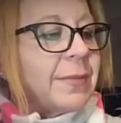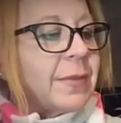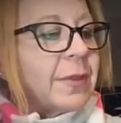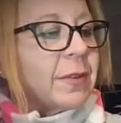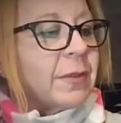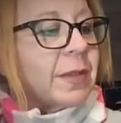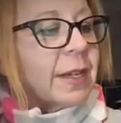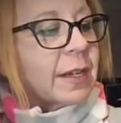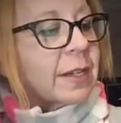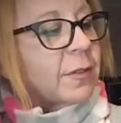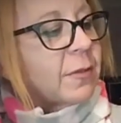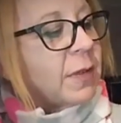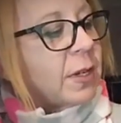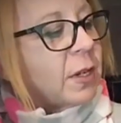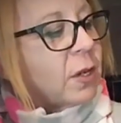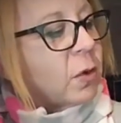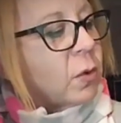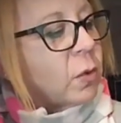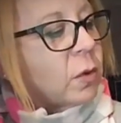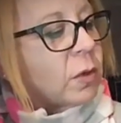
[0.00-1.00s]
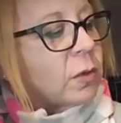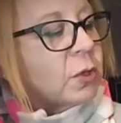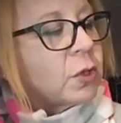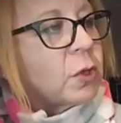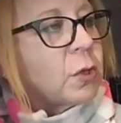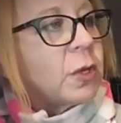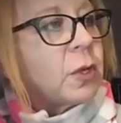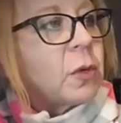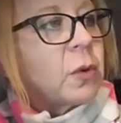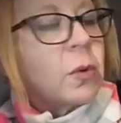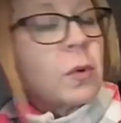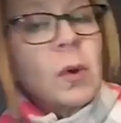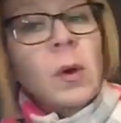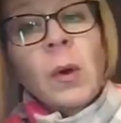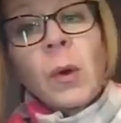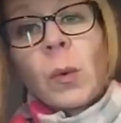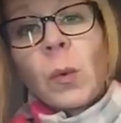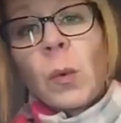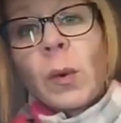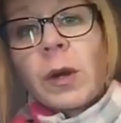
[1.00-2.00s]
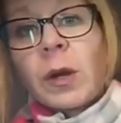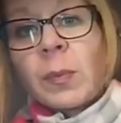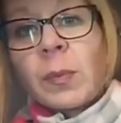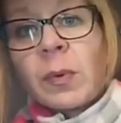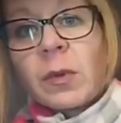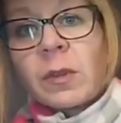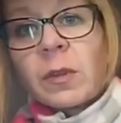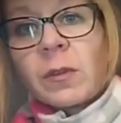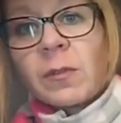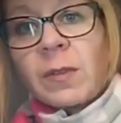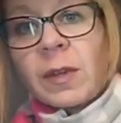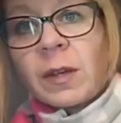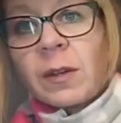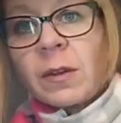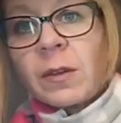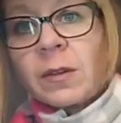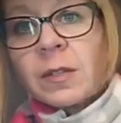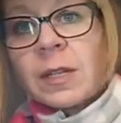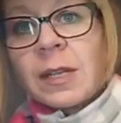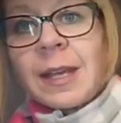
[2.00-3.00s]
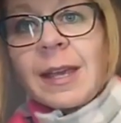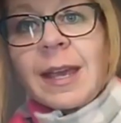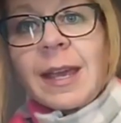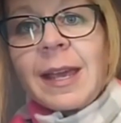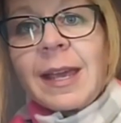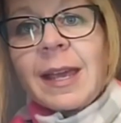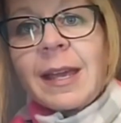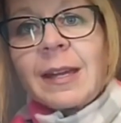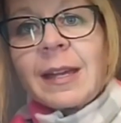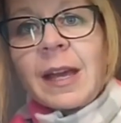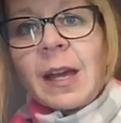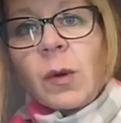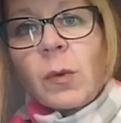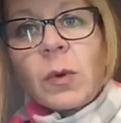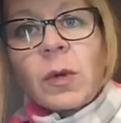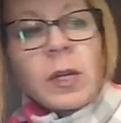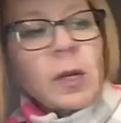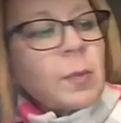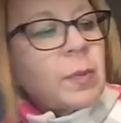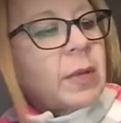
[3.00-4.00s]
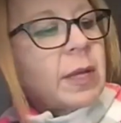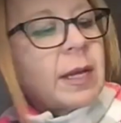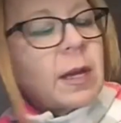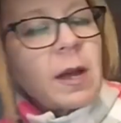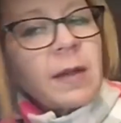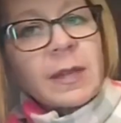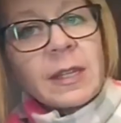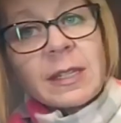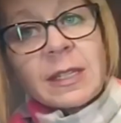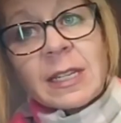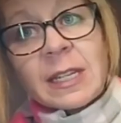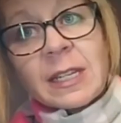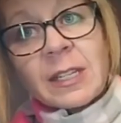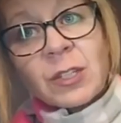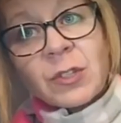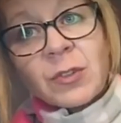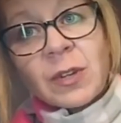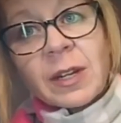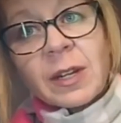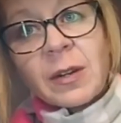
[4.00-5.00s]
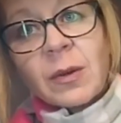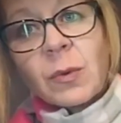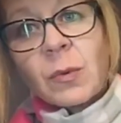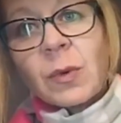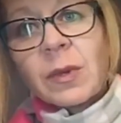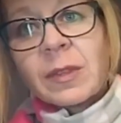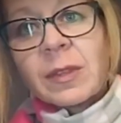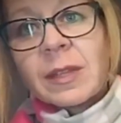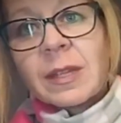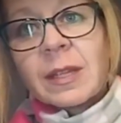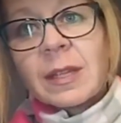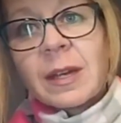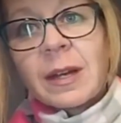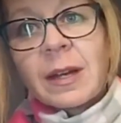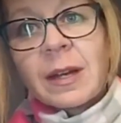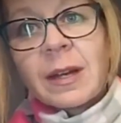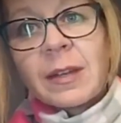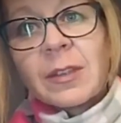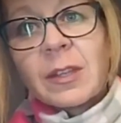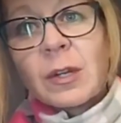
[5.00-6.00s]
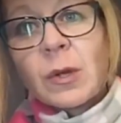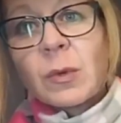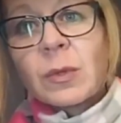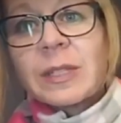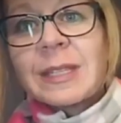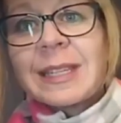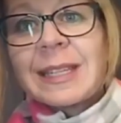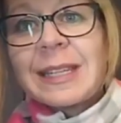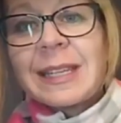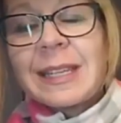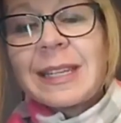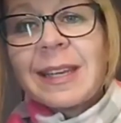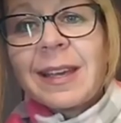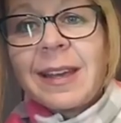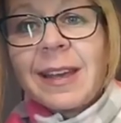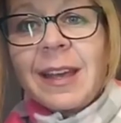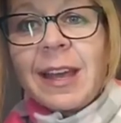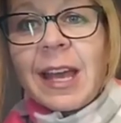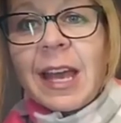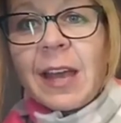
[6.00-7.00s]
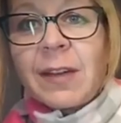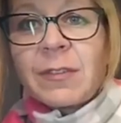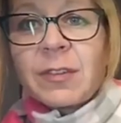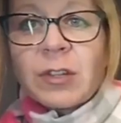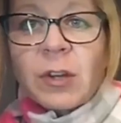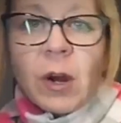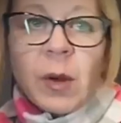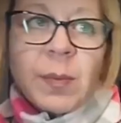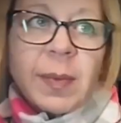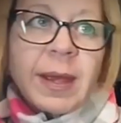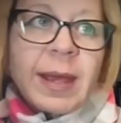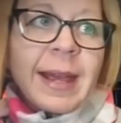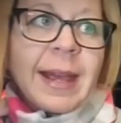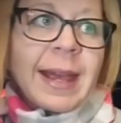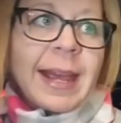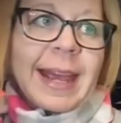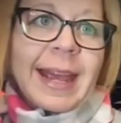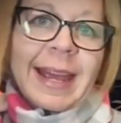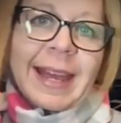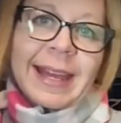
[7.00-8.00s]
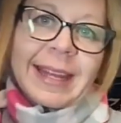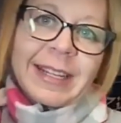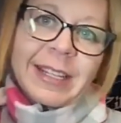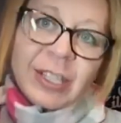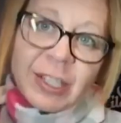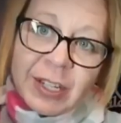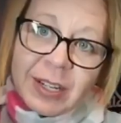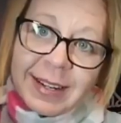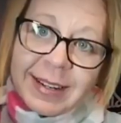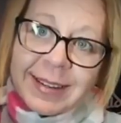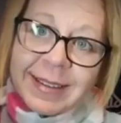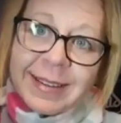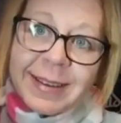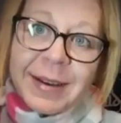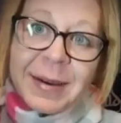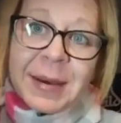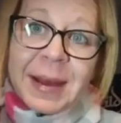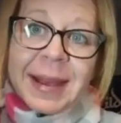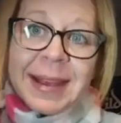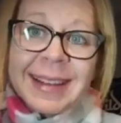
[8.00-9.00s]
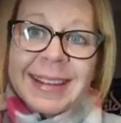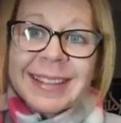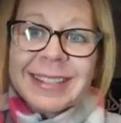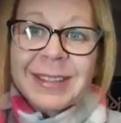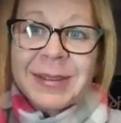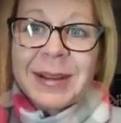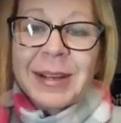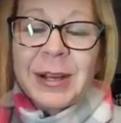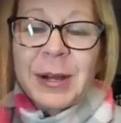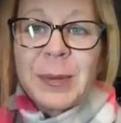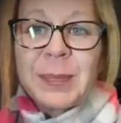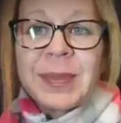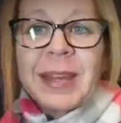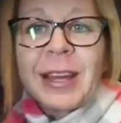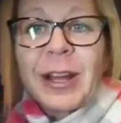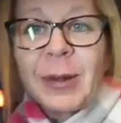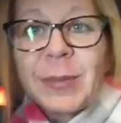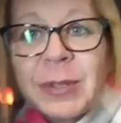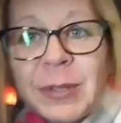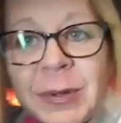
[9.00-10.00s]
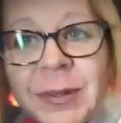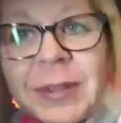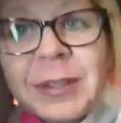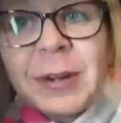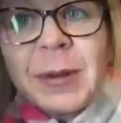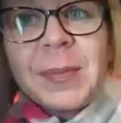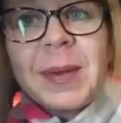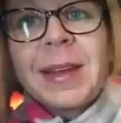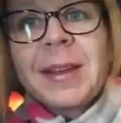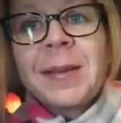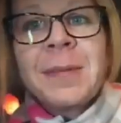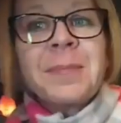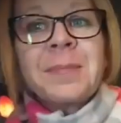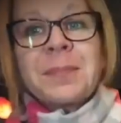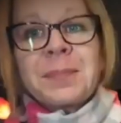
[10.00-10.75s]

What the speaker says: the next video will show you where to put the fingers and how we're going to play on the D string with the notes E, F sharp, and G. Okay, so I hope that helps you a little bit.